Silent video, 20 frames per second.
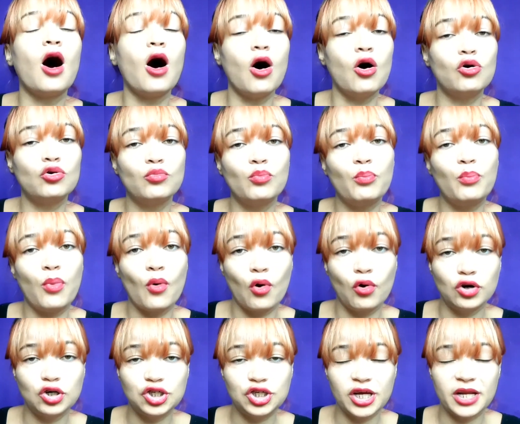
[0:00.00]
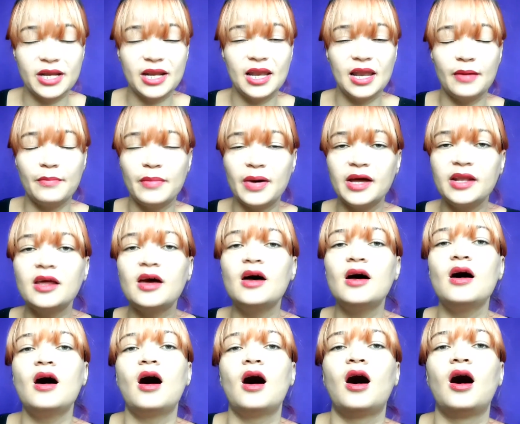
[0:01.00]
own portion limit.
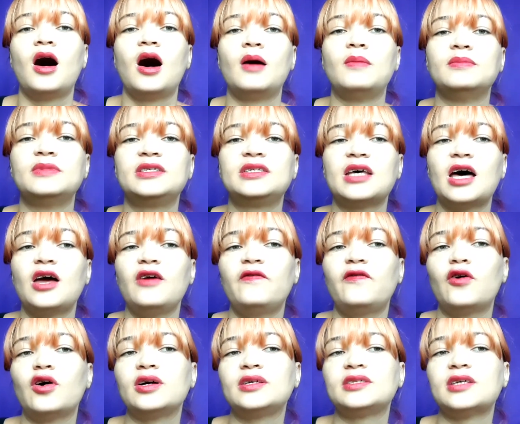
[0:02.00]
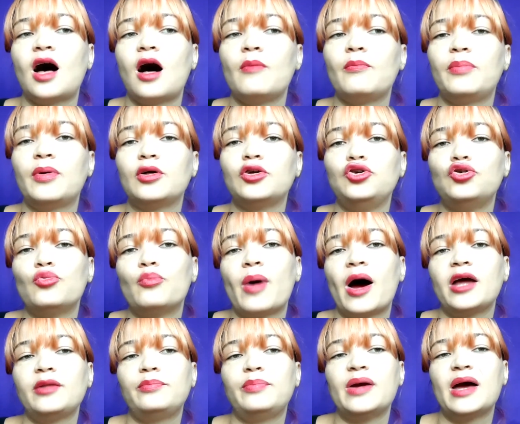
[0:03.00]
Say for example you
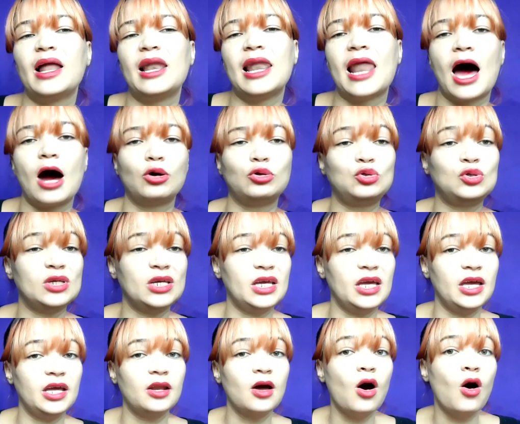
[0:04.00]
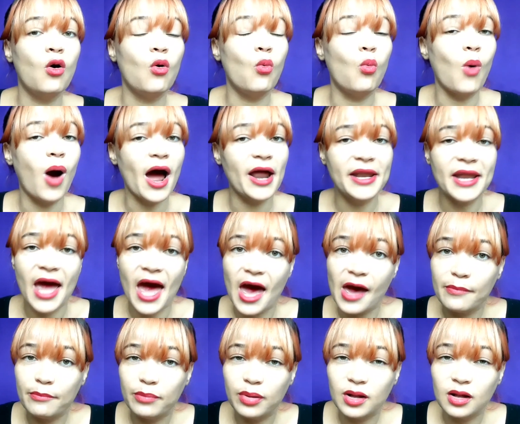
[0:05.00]
might be allowed to eat one
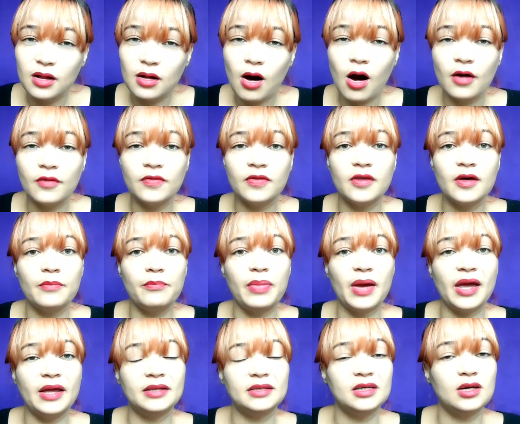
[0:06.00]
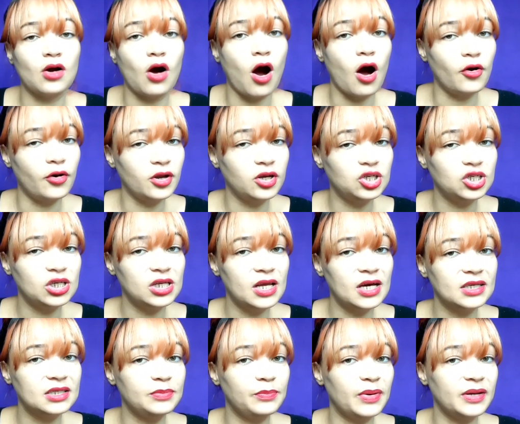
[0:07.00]
apple on the Banting orange
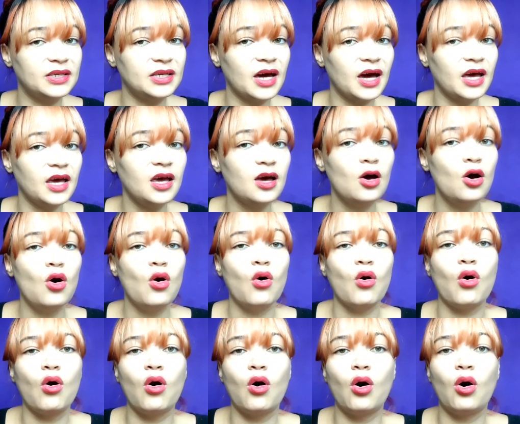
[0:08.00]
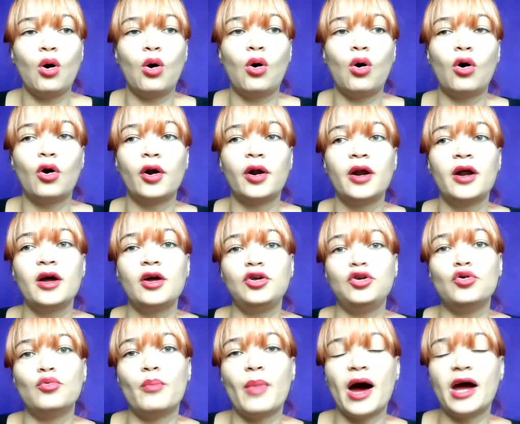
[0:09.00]
list per day, or
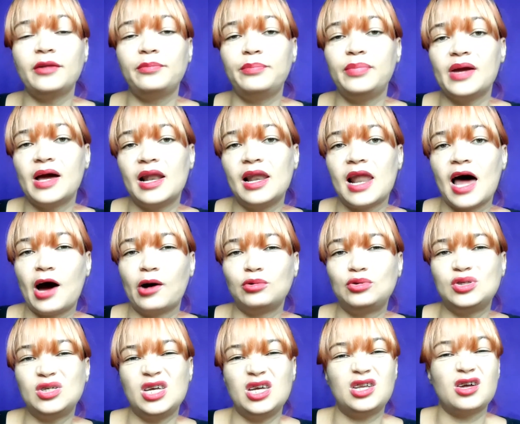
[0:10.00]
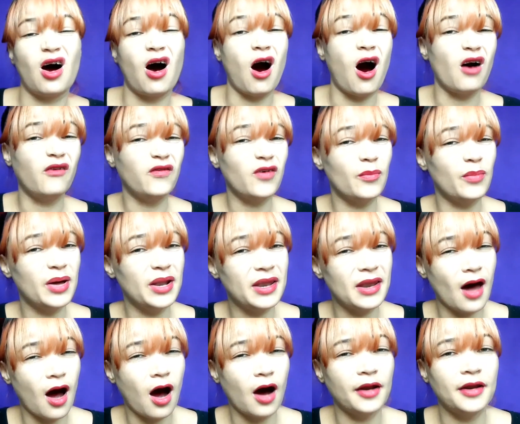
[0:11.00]
you might be allowed to eat half a
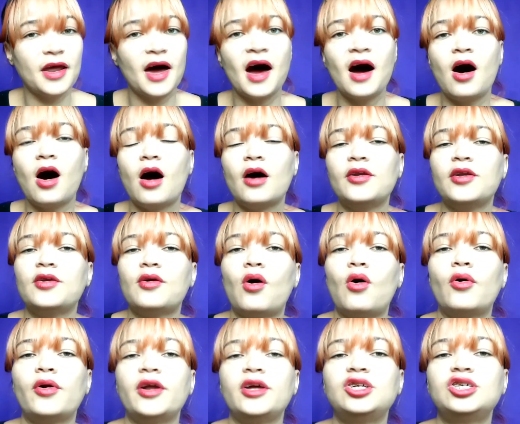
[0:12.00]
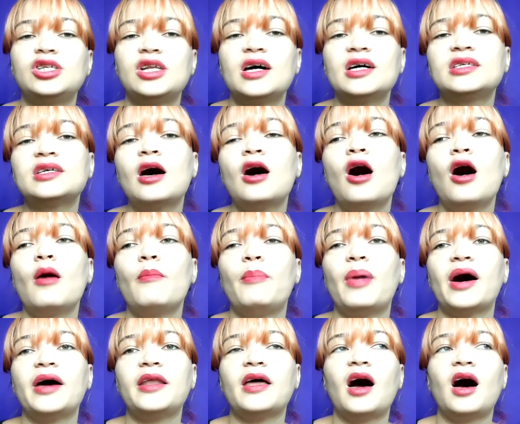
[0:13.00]
banana on an orange list.
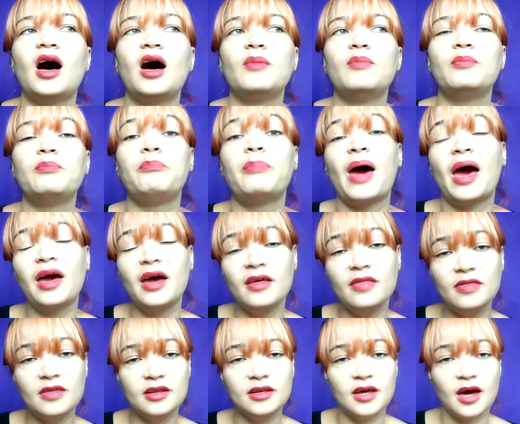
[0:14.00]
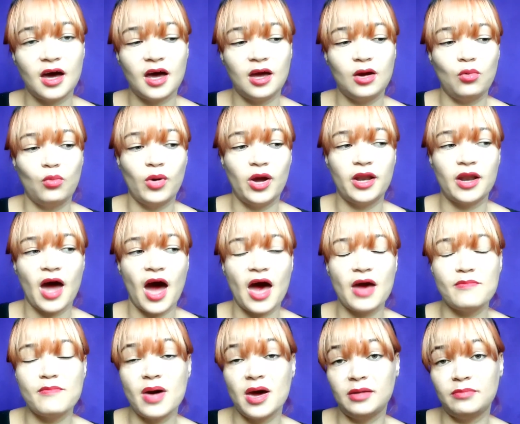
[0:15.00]
But back in the day when I
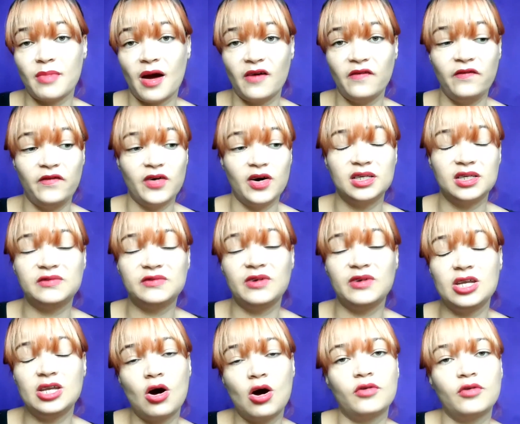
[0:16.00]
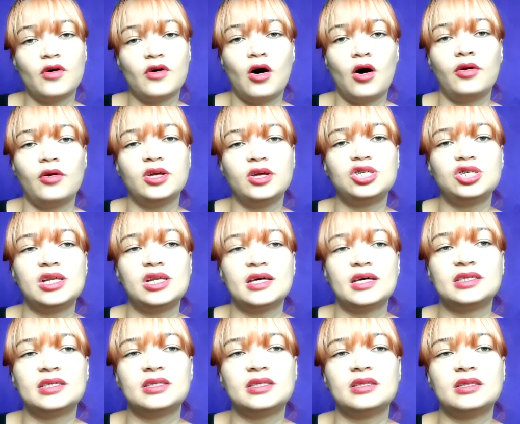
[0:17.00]
made my first video on the orange
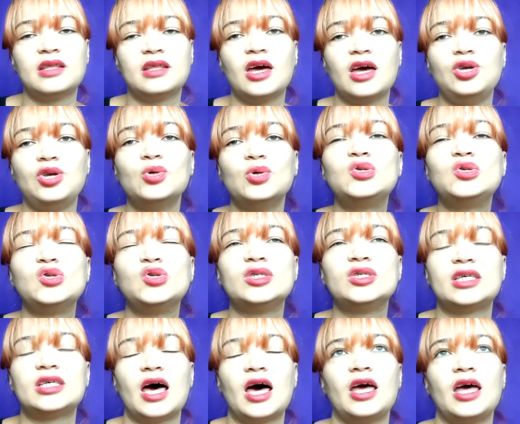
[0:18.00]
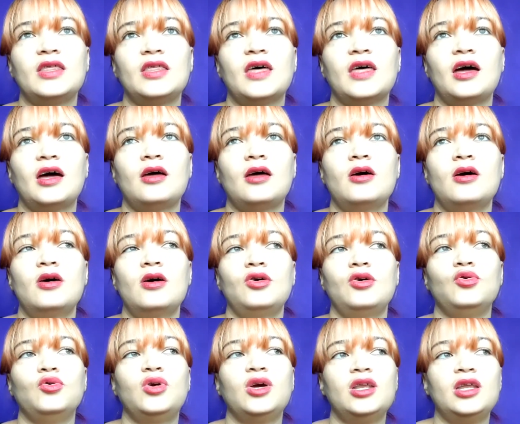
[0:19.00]
list, they used to say that
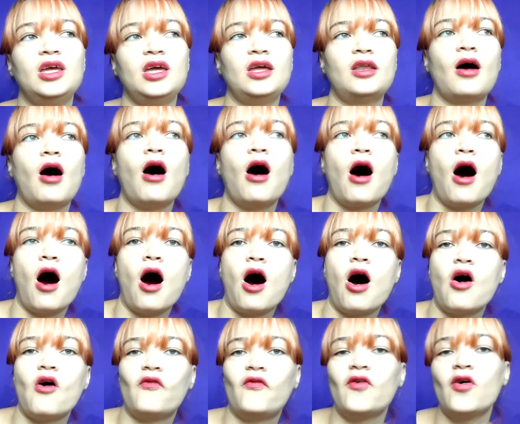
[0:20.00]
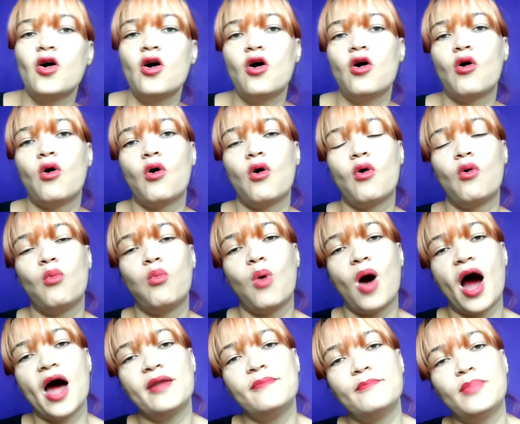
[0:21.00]
you can eat half or
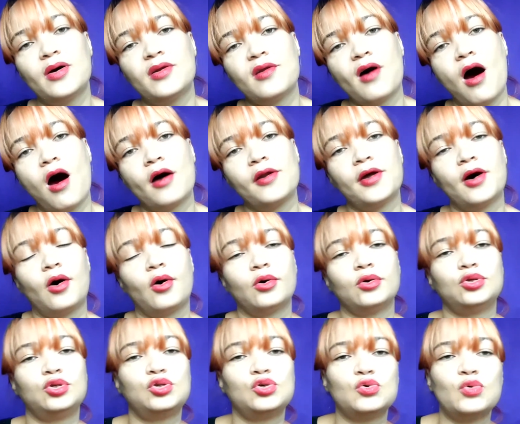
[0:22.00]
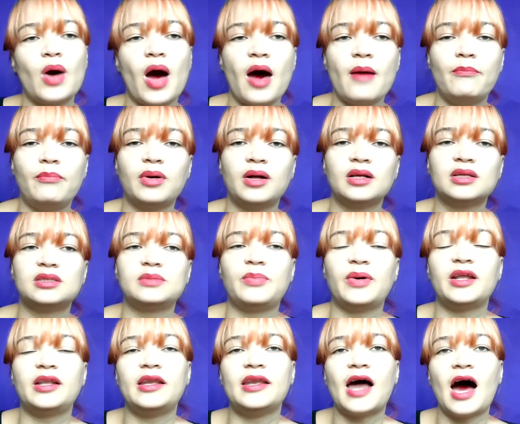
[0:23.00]
one banana or two apples,
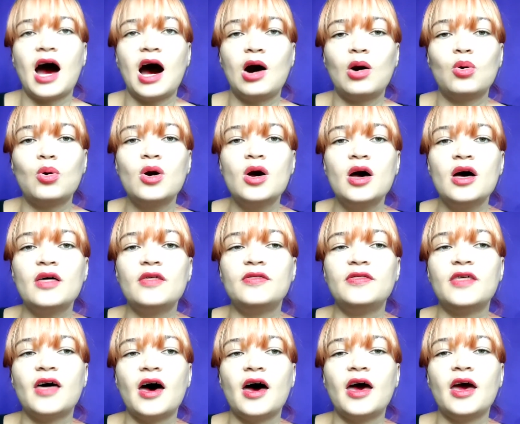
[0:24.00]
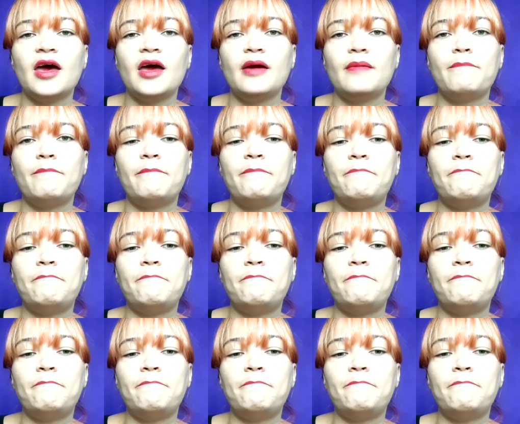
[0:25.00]
but now they